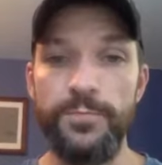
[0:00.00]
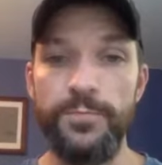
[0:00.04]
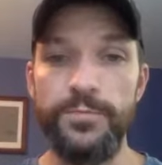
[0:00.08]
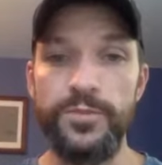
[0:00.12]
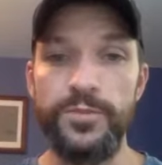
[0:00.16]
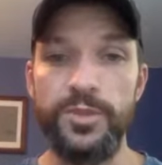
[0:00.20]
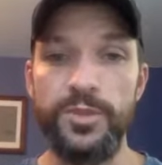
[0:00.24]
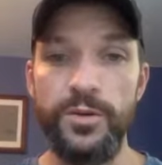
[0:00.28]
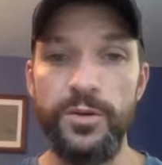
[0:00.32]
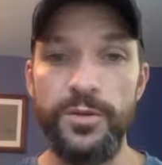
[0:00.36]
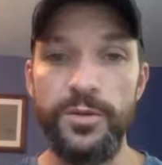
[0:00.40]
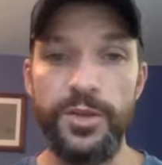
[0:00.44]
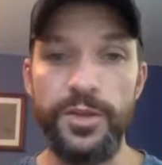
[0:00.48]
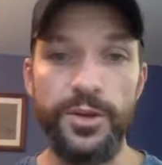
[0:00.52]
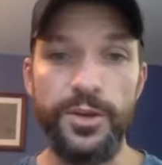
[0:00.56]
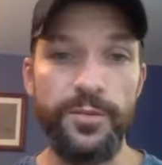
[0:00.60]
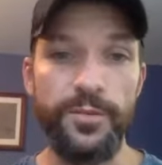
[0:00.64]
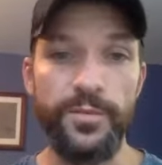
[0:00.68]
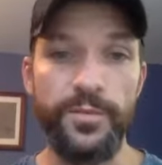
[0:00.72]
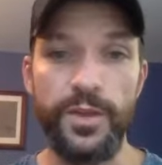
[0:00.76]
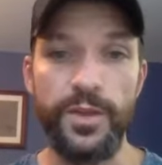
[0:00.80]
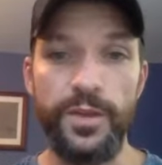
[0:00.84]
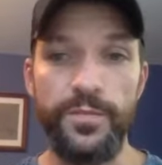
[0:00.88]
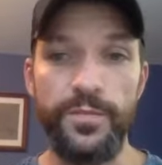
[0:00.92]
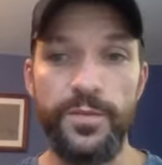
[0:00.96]
So
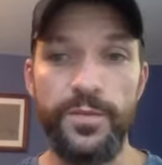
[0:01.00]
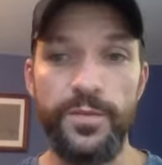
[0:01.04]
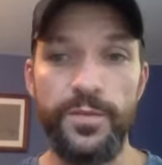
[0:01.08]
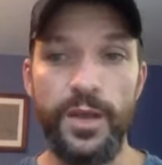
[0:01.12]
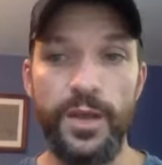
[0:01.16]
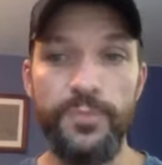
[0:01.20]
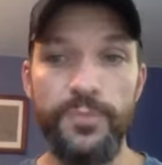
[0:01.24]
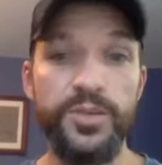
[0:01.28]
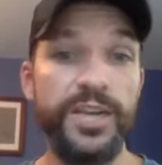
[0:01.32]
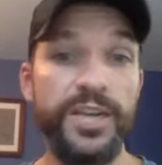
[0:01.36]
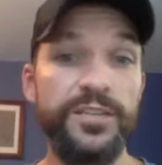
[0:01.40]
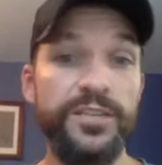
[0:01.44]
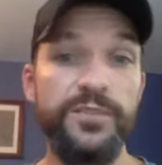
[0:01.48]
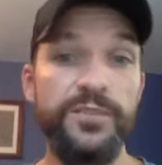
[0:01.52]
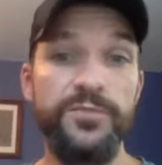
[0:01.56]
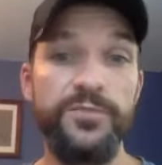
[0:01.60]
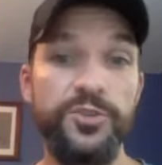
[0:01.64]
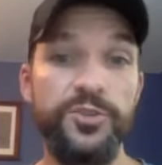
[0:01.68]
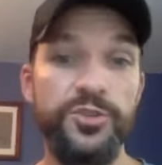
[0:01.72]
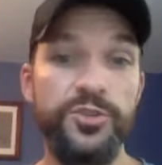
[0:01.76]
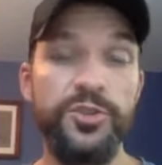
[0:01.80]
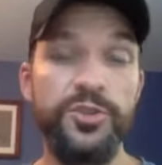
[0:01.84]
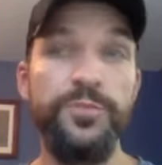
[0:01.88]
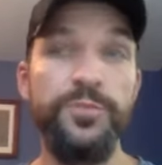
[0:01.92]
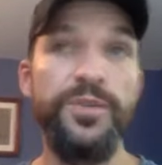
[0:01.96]
objectives
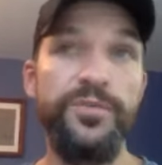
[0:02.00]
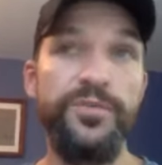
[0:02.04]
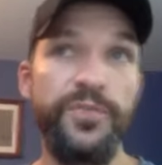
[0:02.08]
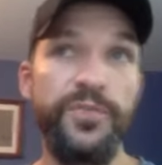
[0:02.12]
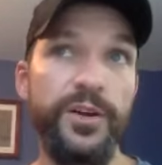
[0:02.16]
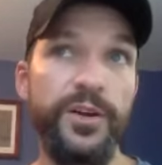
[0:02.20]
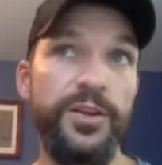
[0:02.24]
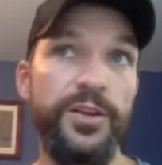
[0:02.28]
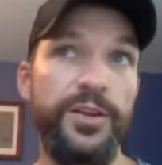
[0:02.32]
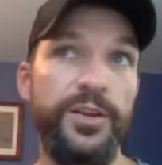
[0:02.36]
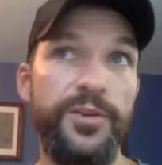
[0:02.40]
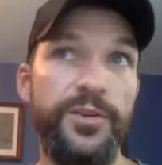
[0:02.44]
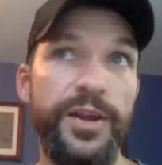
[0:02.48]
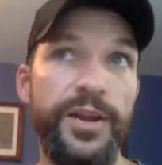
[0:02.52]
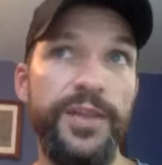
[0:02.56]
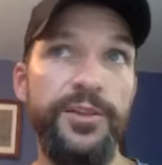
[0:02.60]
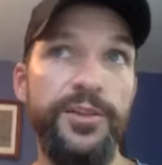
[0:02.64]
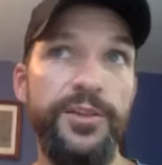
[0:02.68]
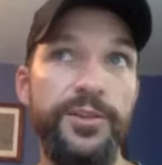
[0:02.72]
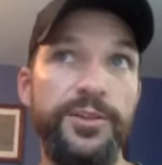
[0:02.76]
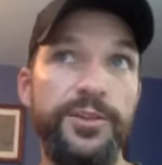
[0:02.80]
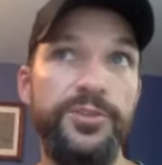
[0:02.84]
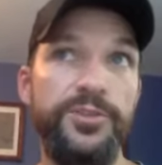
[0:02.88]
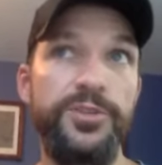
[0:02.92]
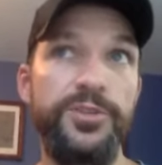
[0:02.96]
should be fairly
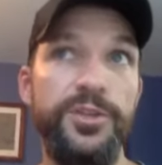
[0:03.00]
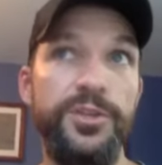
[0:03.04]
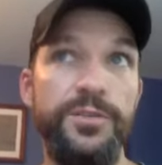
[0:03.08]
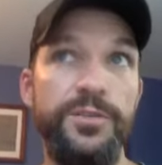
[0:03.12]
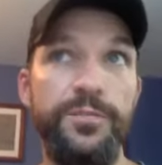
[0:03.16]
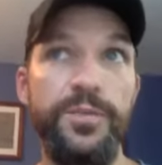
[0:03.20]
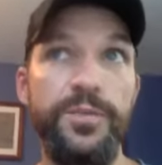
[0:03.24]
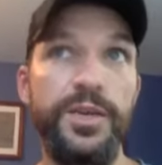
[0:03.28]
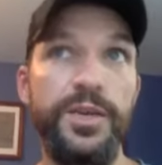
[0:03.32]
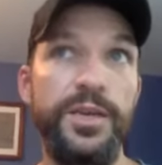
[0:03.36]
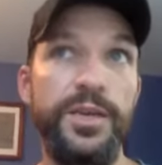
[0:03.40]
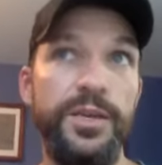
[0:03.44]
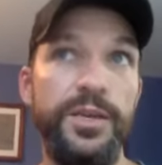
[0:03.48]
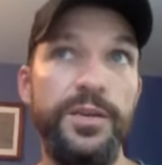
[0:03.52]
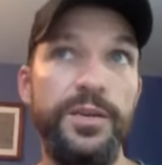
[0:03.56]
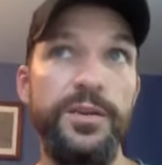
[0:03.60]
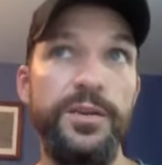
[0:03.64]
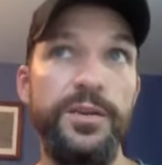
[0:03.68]
granular. It shouldn't be